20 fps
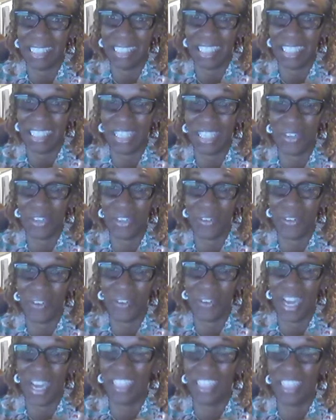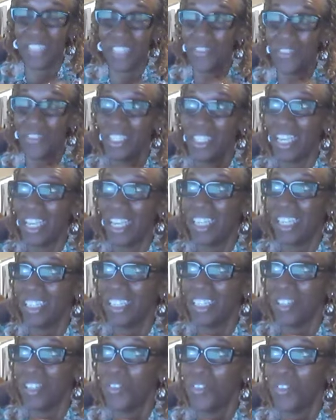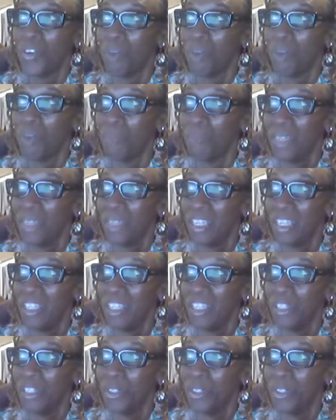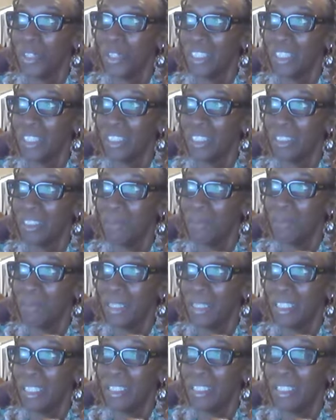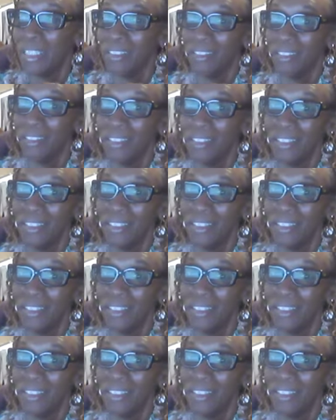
So I just feel like for me, the Lord could have been